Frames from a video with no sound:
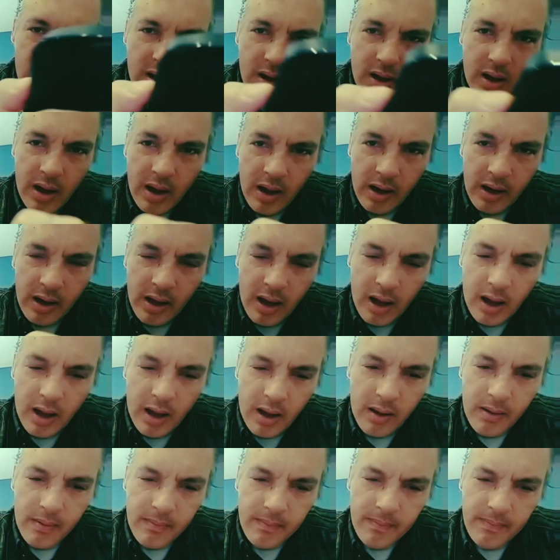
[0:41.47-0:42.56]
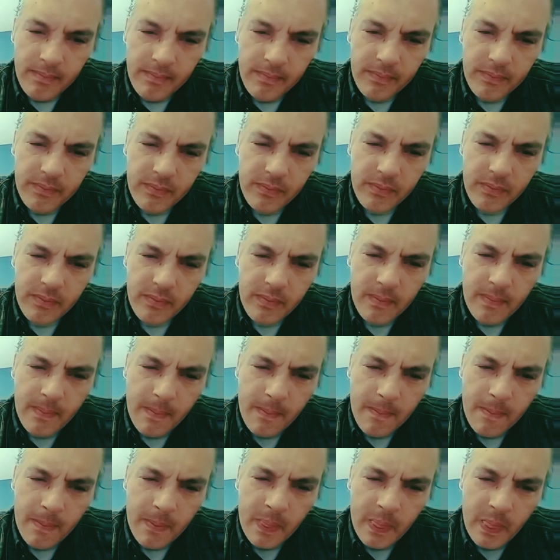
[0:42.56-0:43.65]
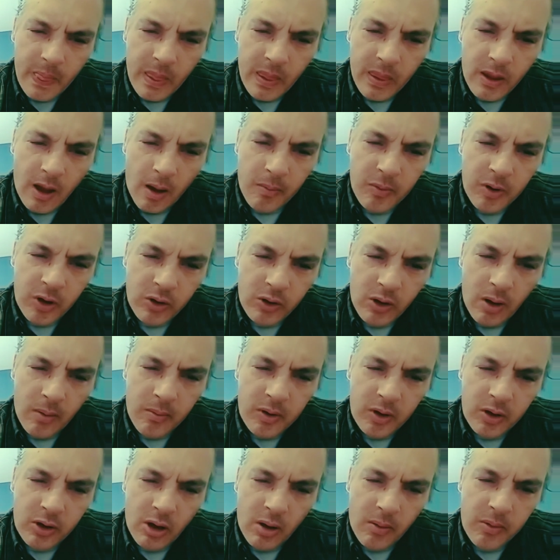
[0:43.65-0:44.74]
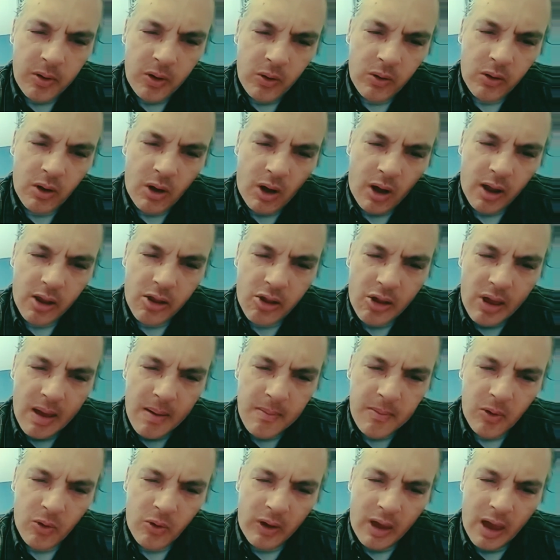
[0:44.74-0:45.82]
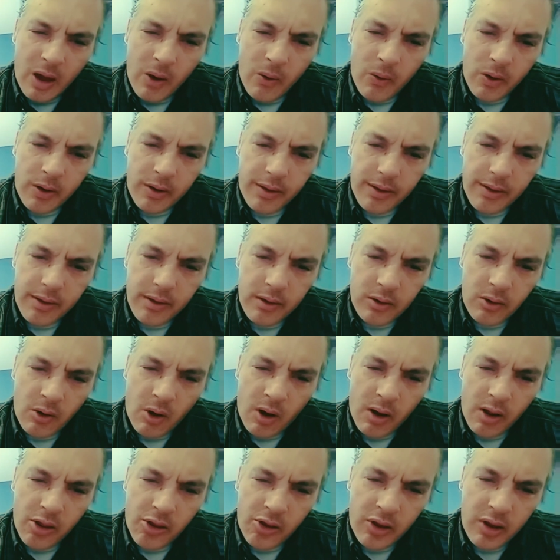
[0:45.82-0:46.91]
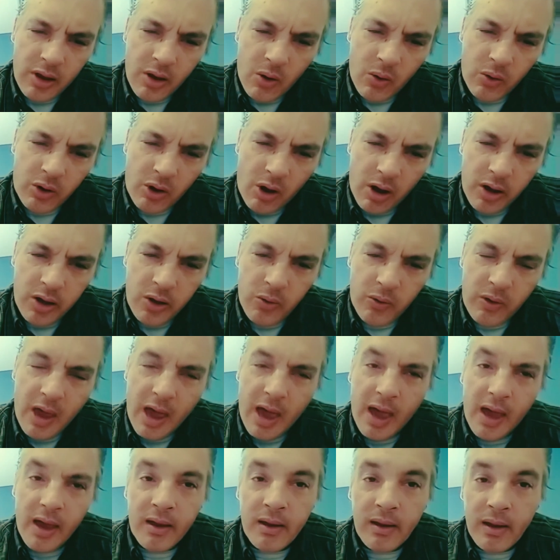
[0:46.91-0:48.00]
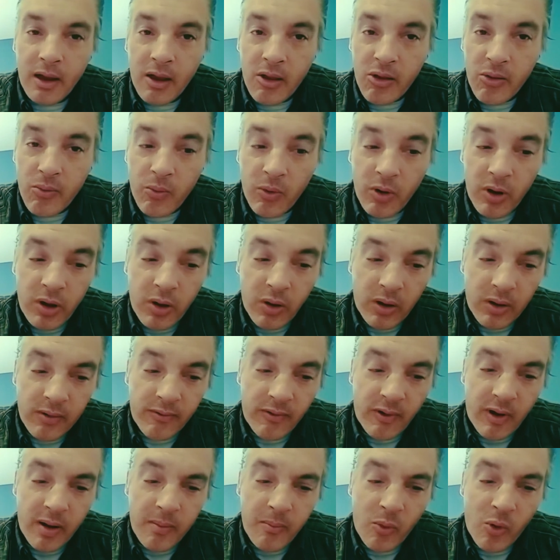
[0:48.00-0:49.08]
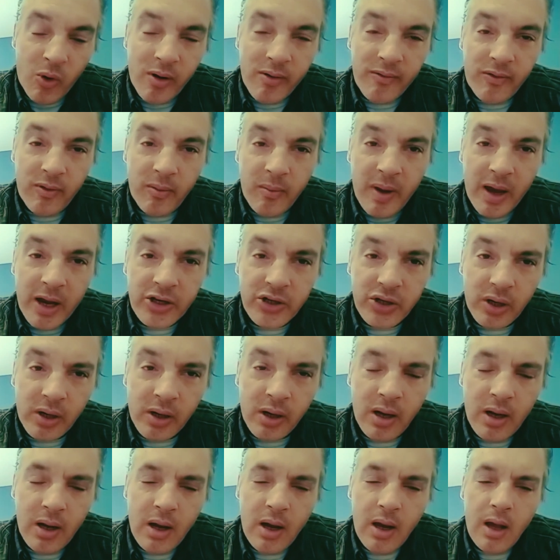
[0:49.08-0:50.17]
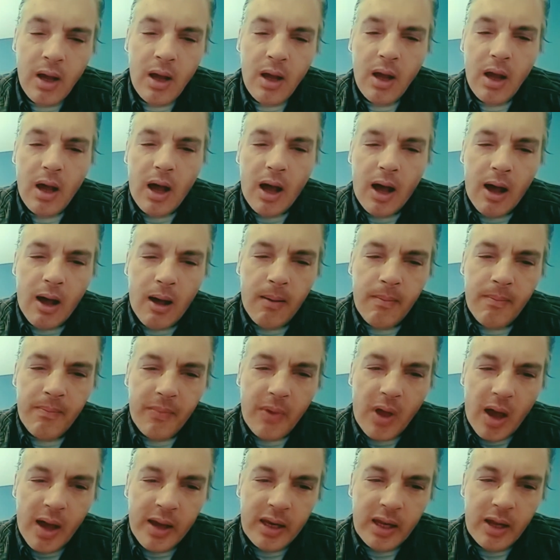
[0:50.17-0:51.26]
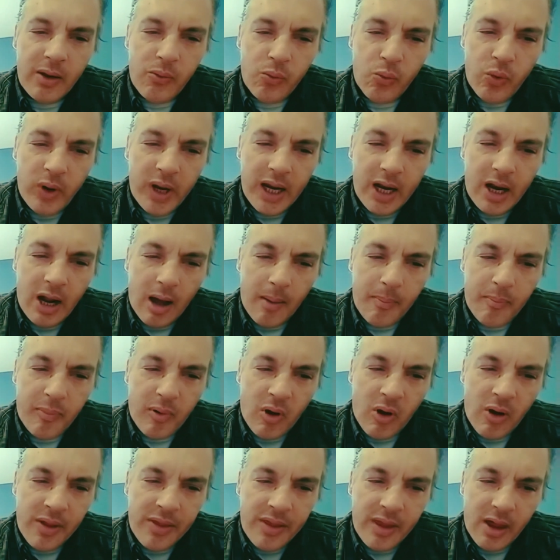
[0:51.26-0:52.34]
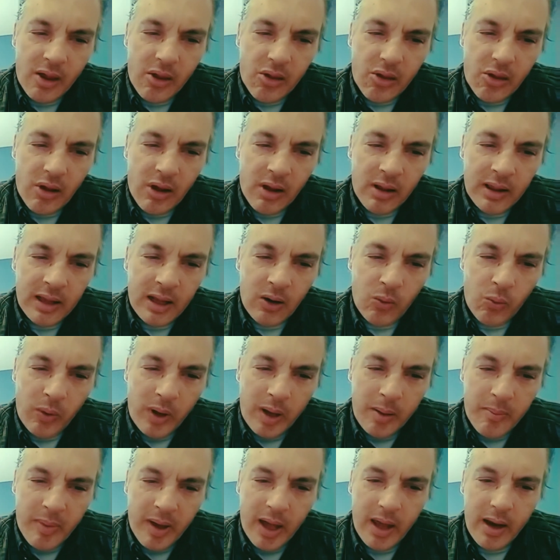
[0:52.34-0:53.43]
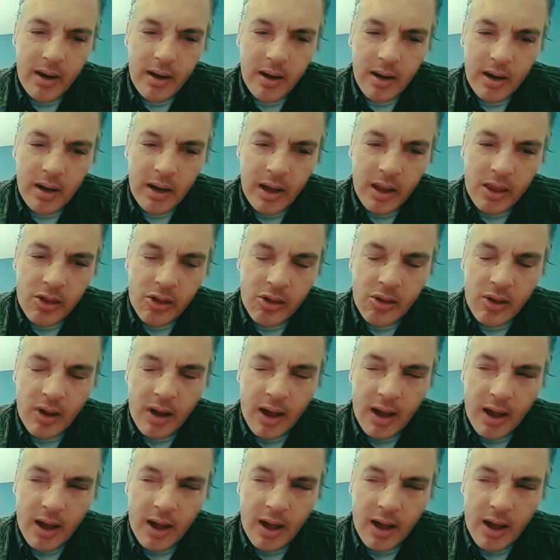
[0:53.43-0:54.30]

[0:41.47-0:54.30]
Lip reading: and www.samuelgawith.co.uk is where you can find more information. I did read up on this a little wee bit. It's